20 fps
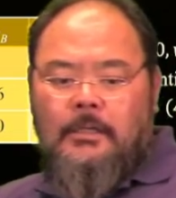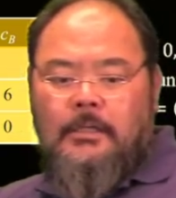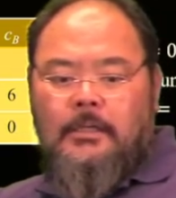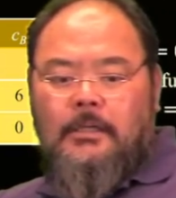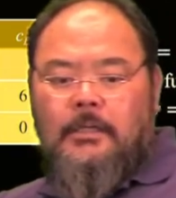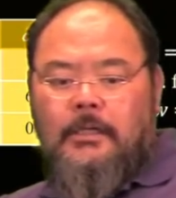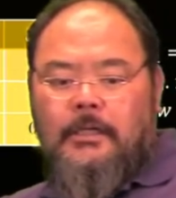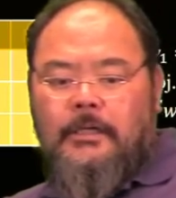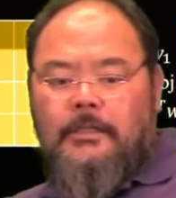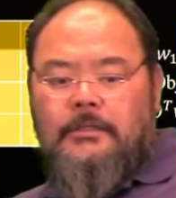
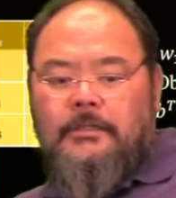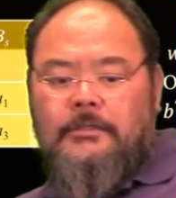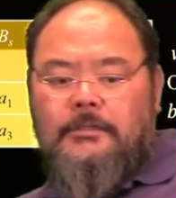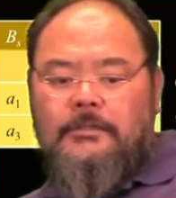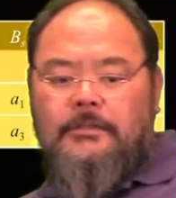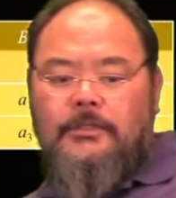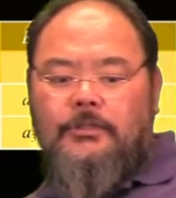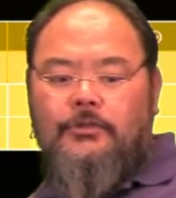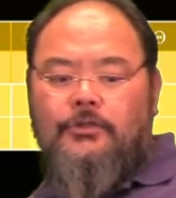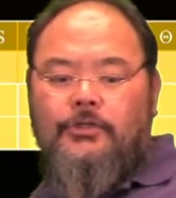Look at the
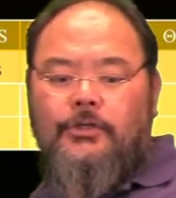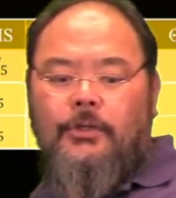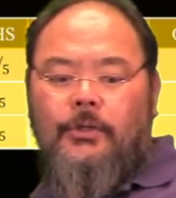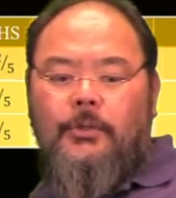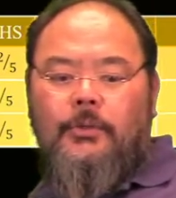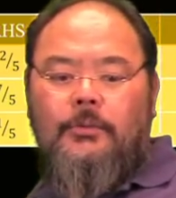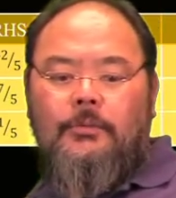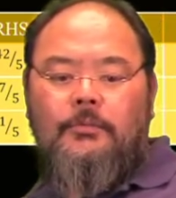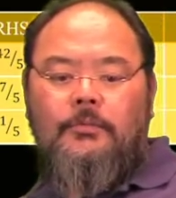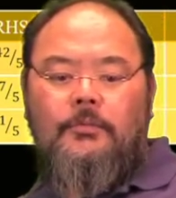
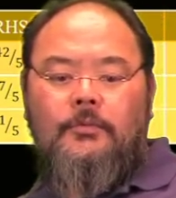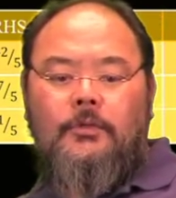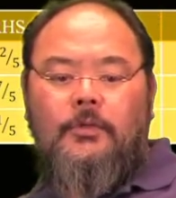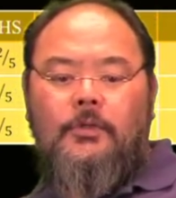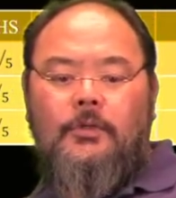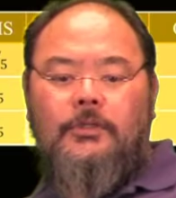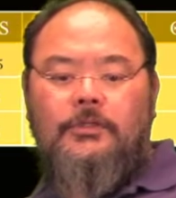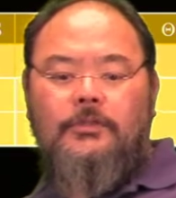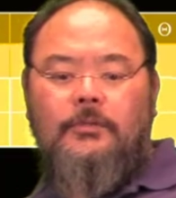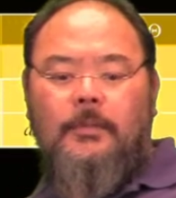z2
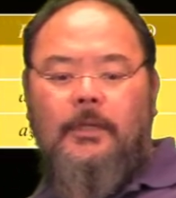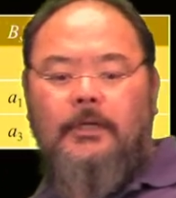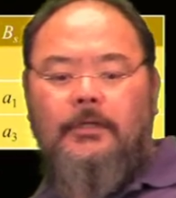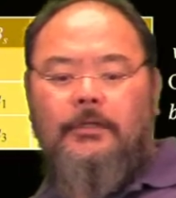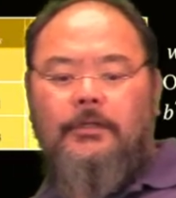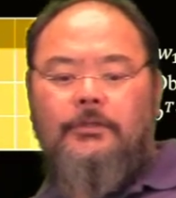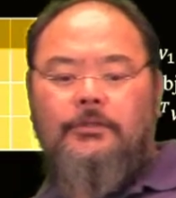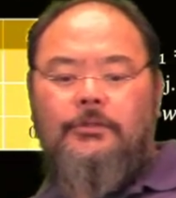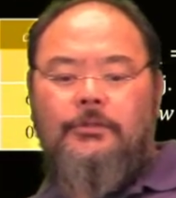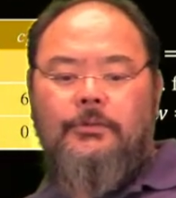
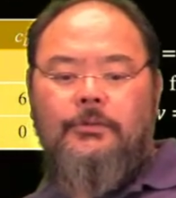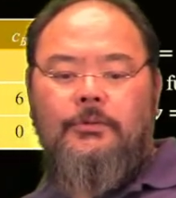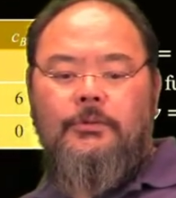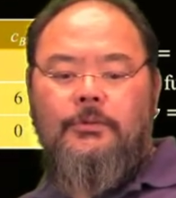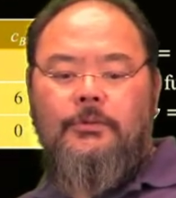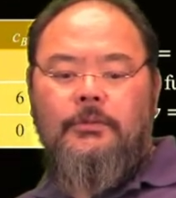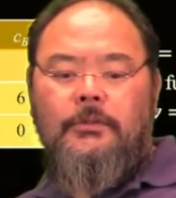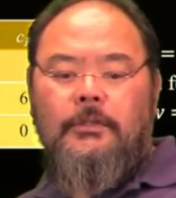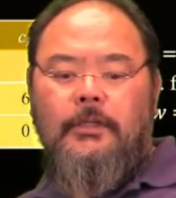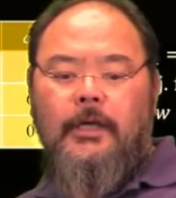corresponding
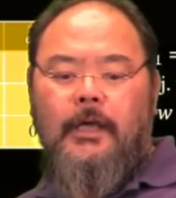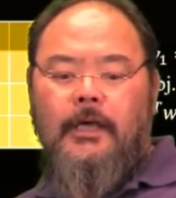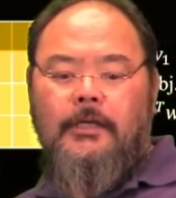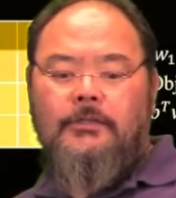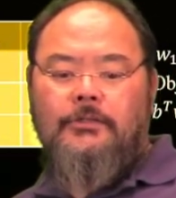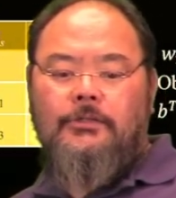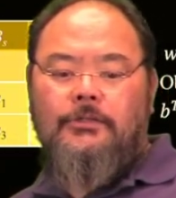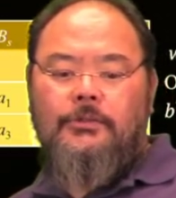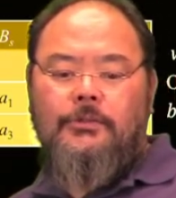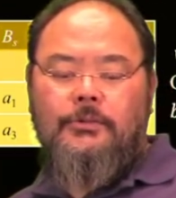to
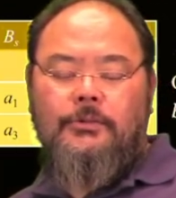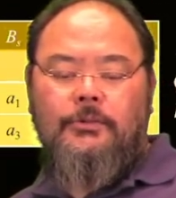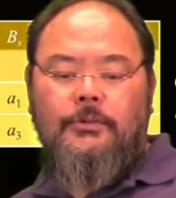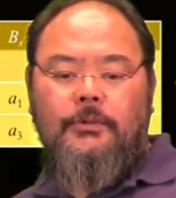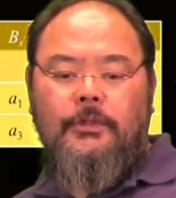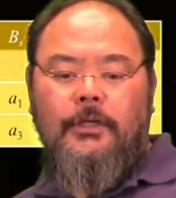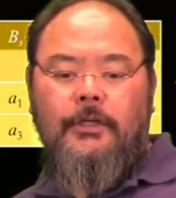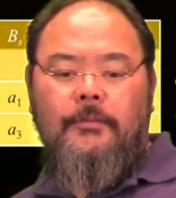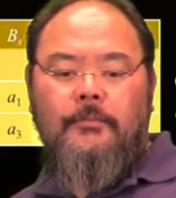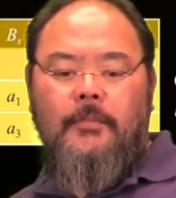
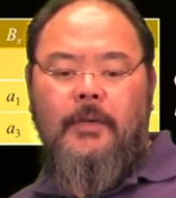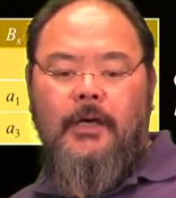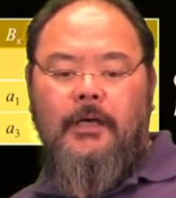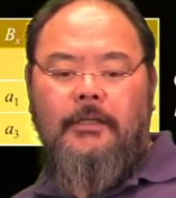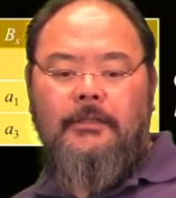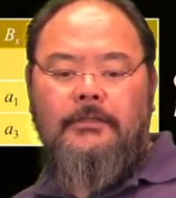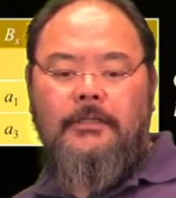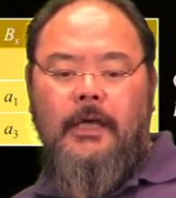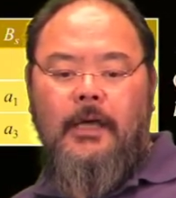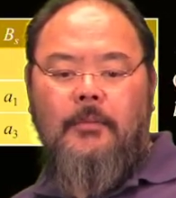x2 in
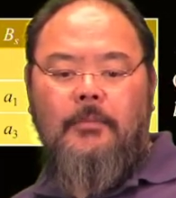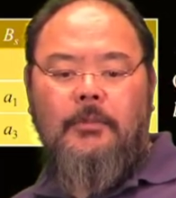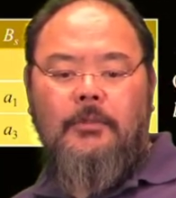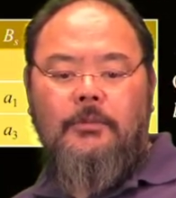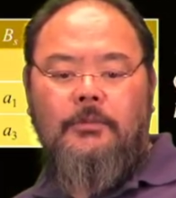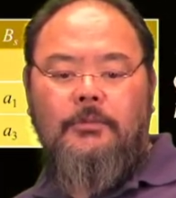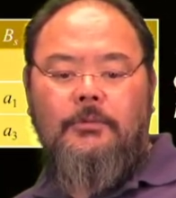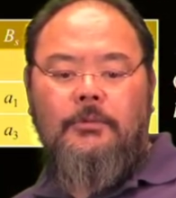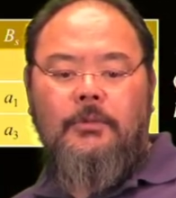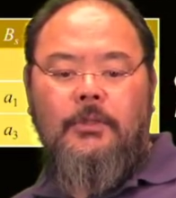my
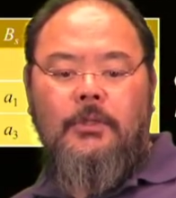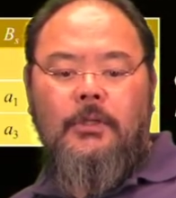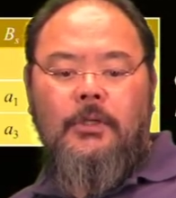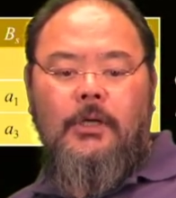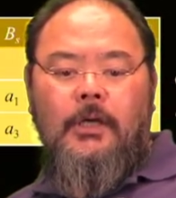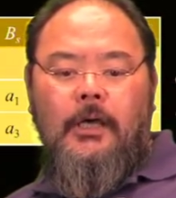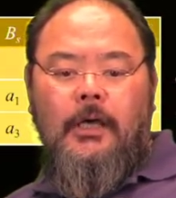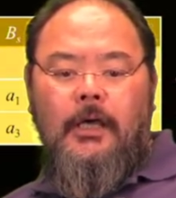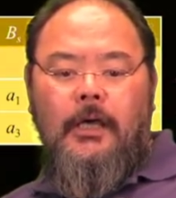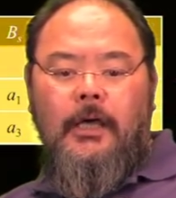tableau.
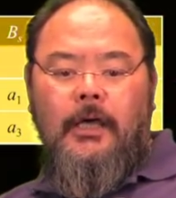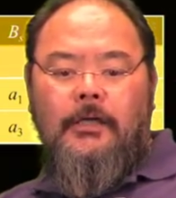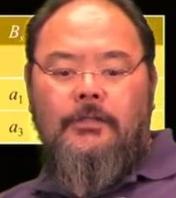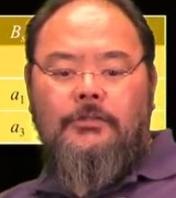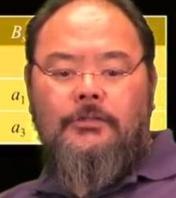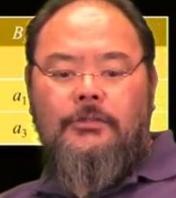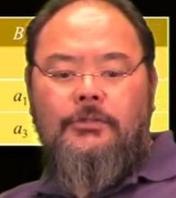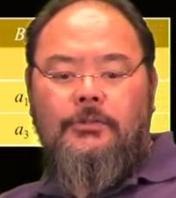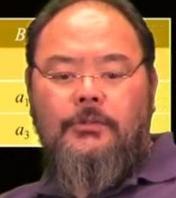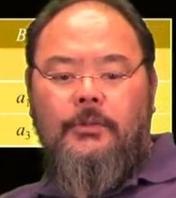And
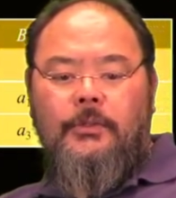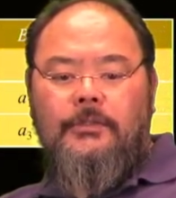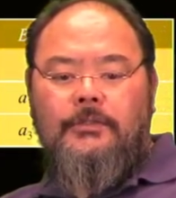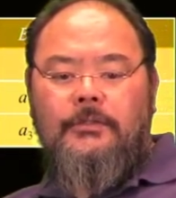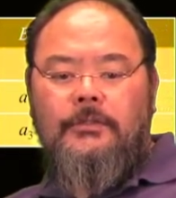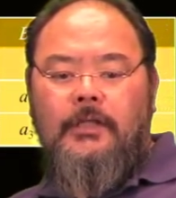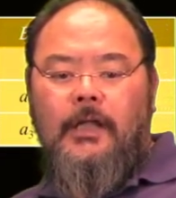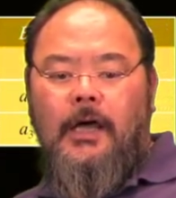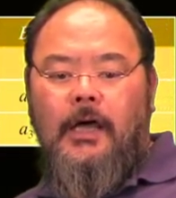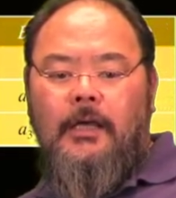x2 is
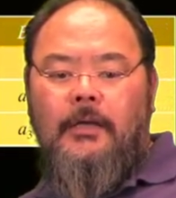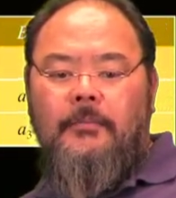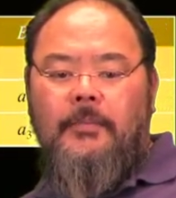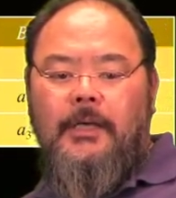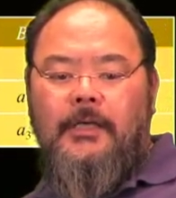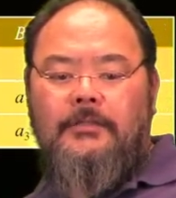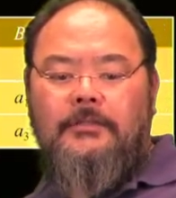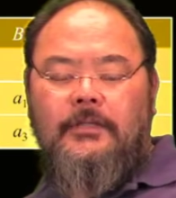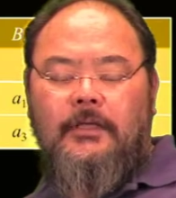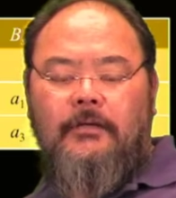not a
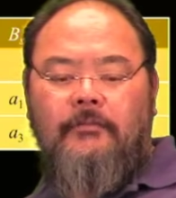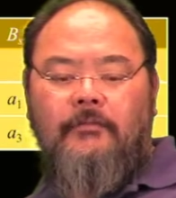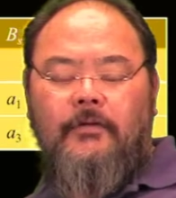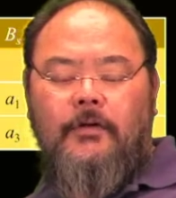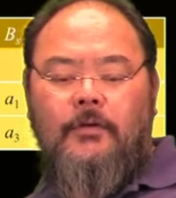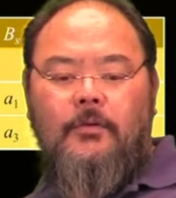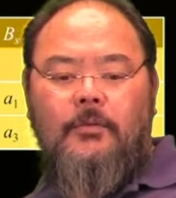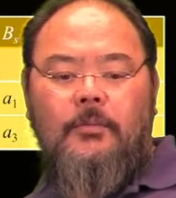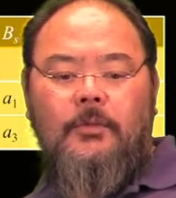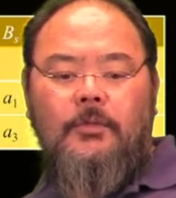basic
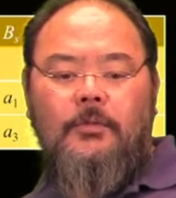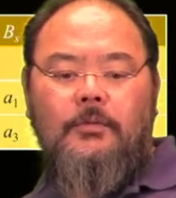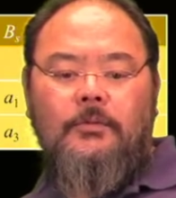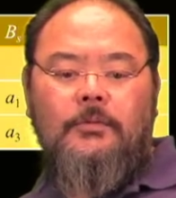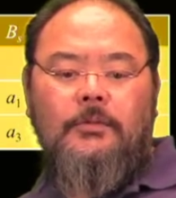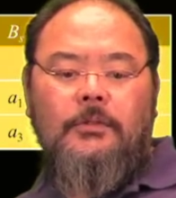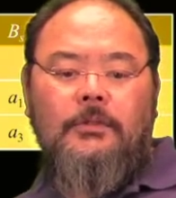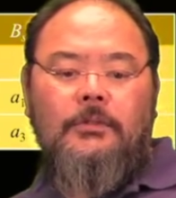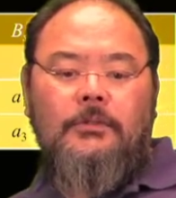variable.